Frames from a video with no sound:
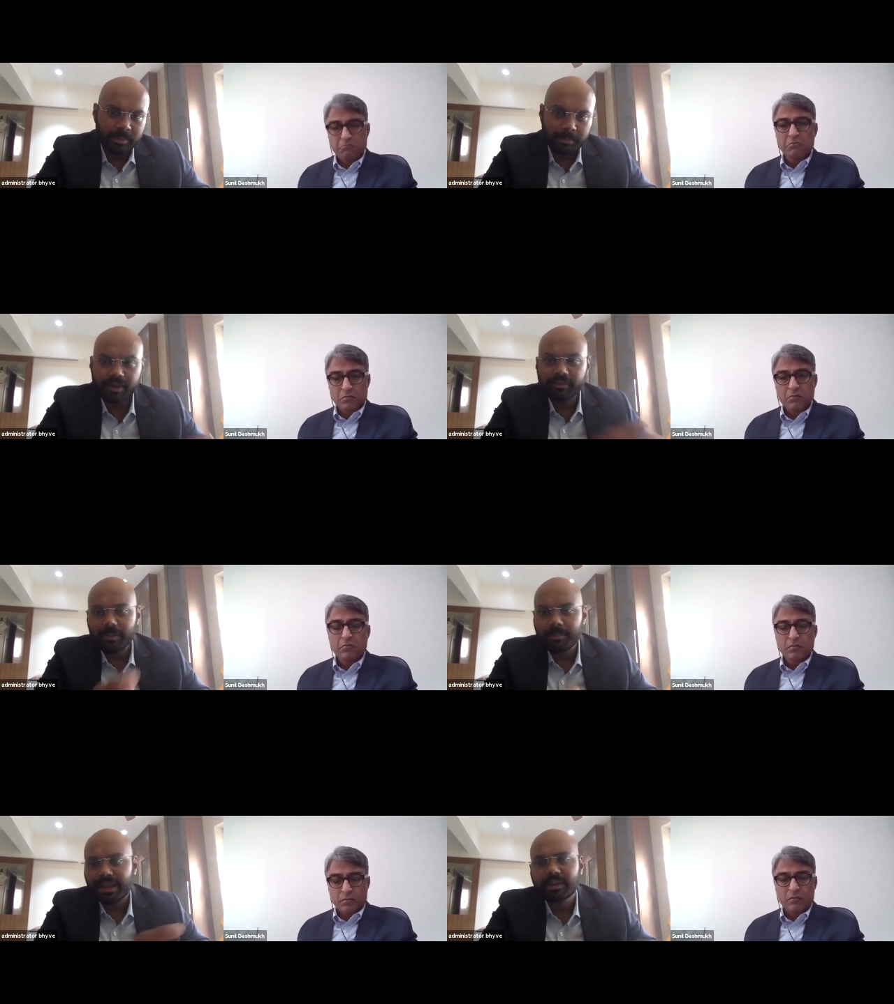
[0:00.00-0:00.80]
Speaker 1: but if a
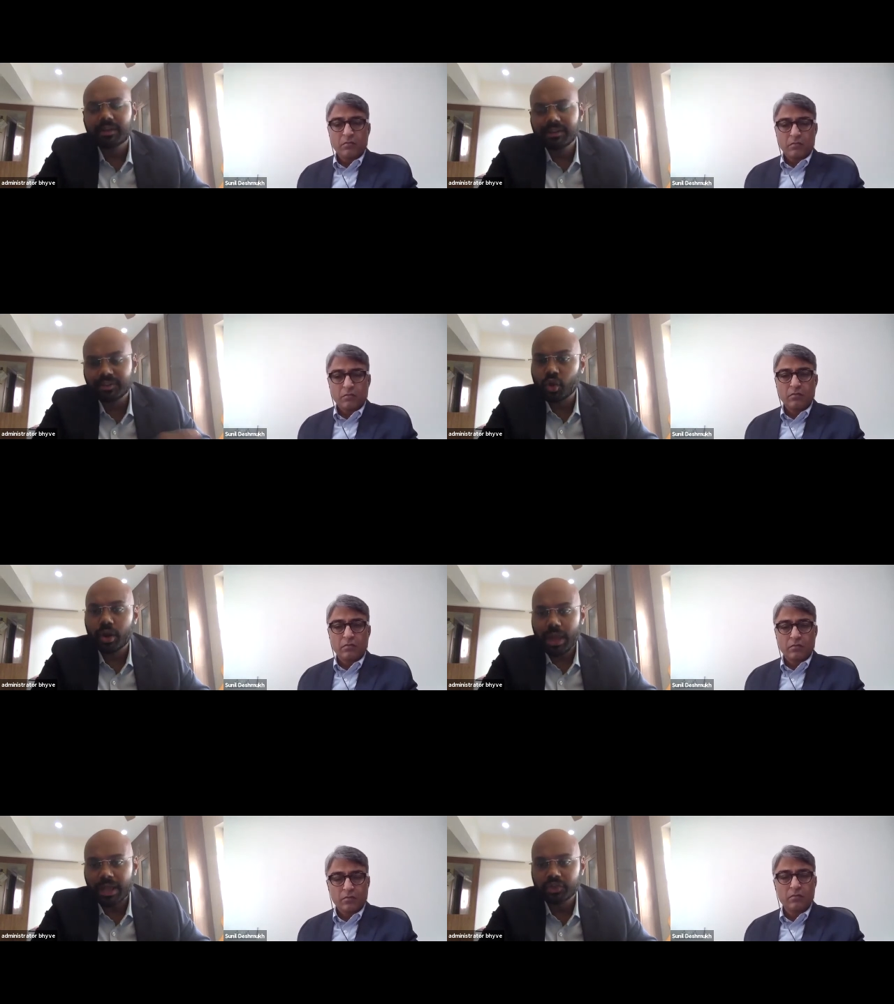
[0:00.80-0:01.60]
mentor is not
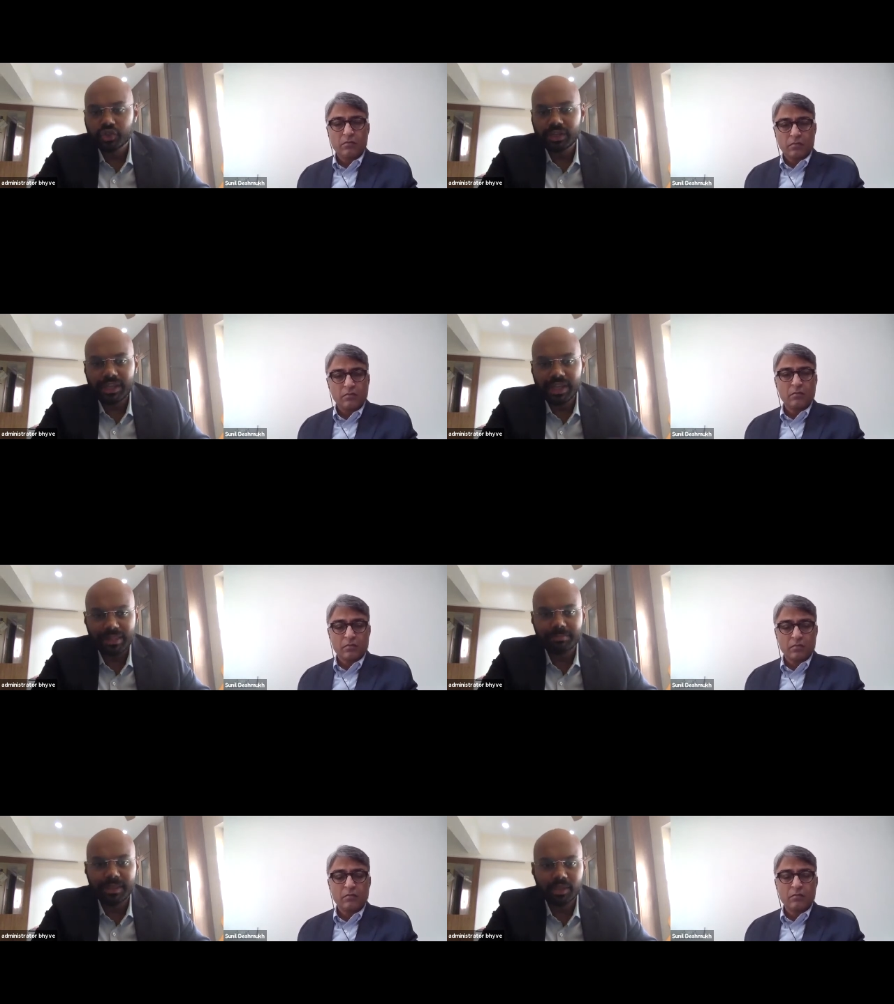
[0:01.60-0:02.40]
actually
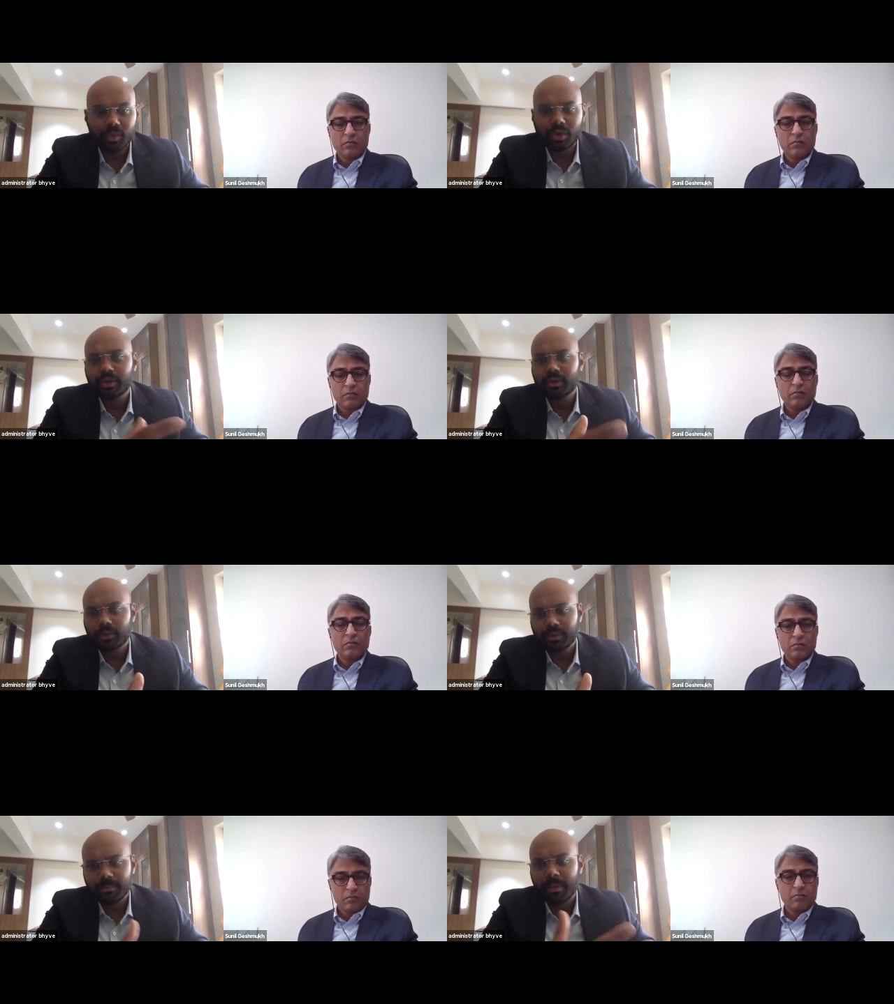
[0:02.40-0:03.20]
helping you or you
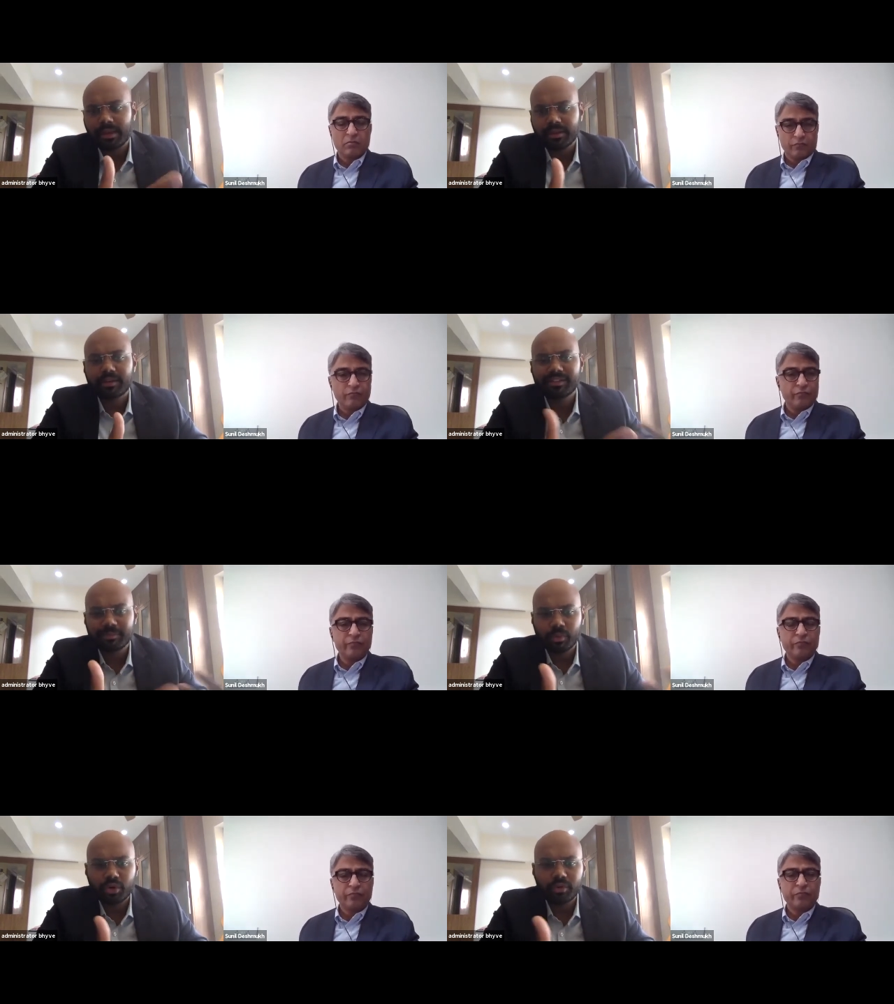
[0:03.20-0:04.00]
know the mentor is
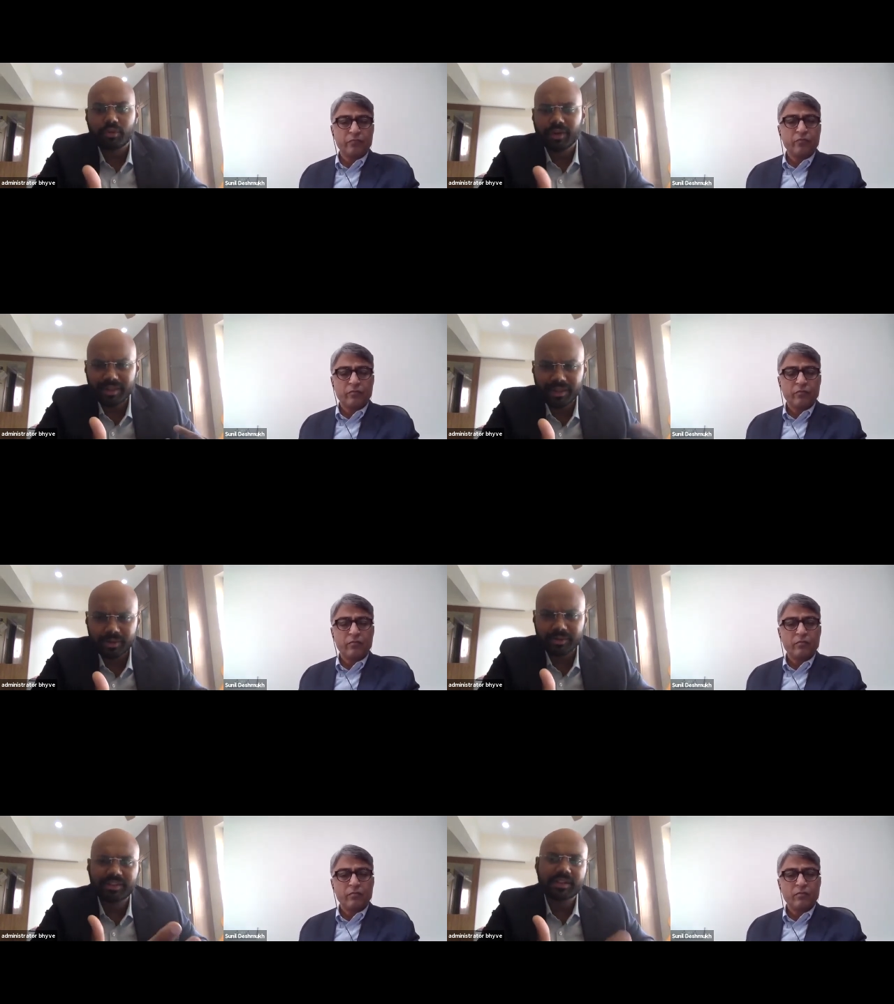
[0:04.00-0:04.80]
more of what i like
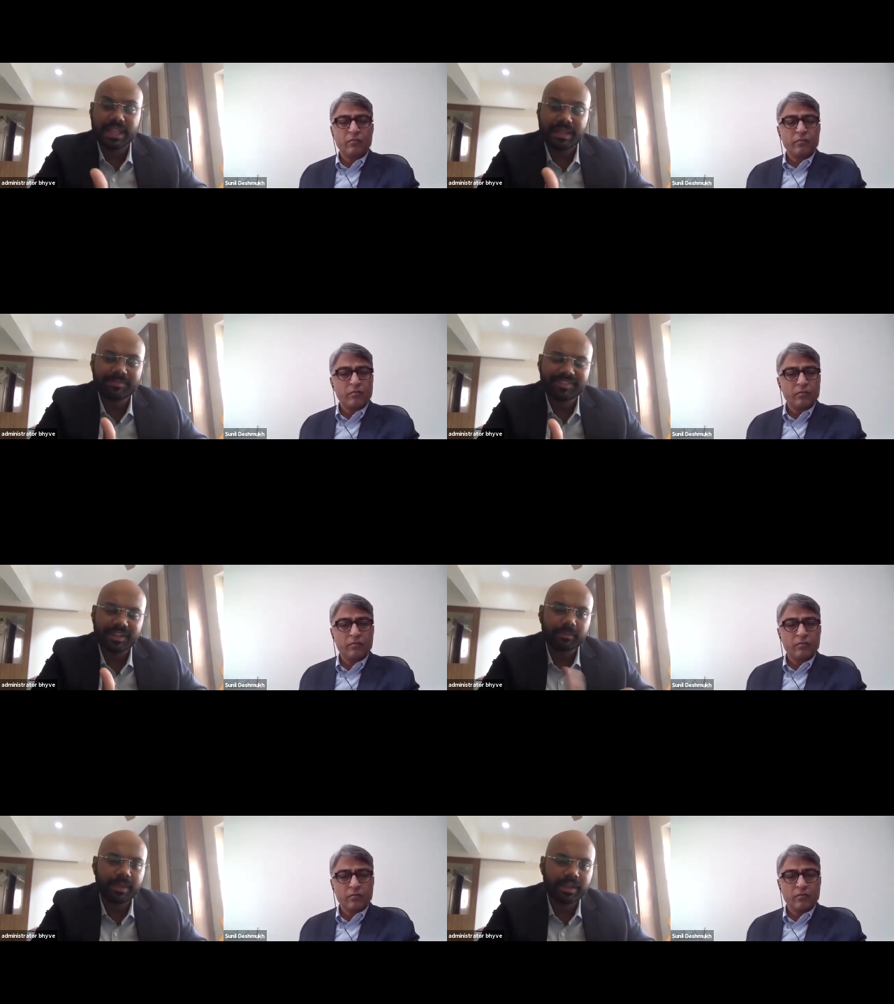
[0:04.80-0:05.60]
to say a
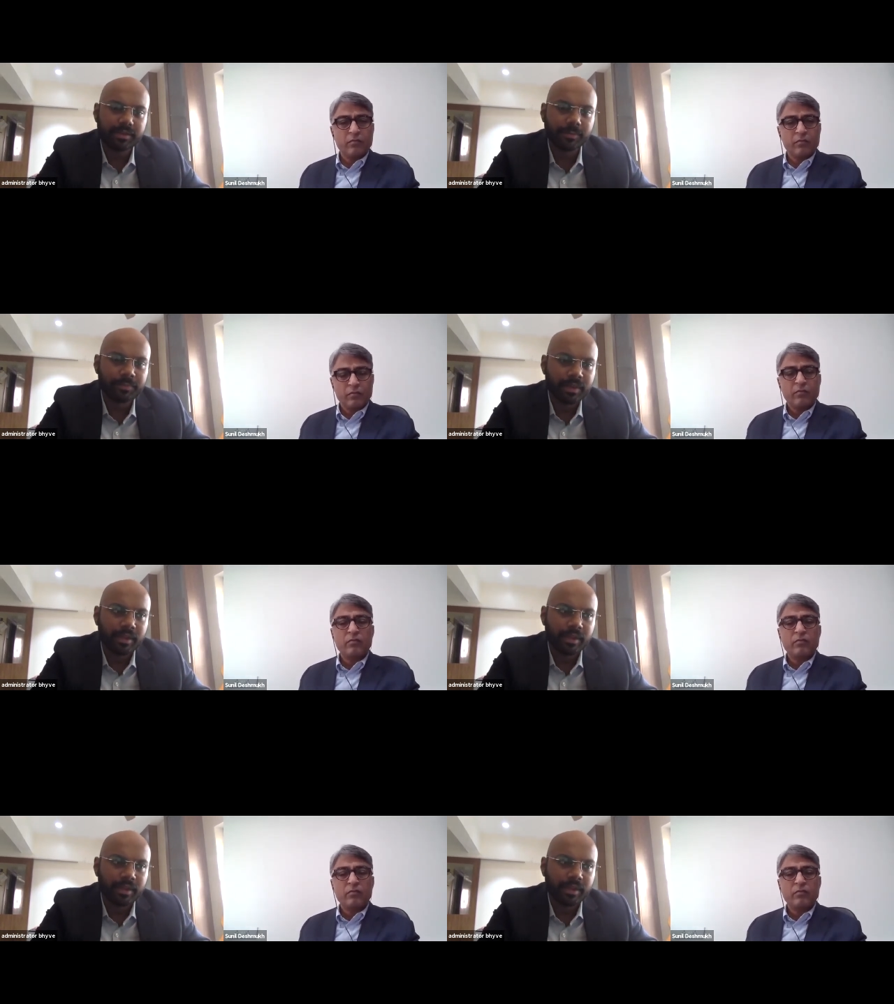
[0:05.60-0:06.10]
namesake mentor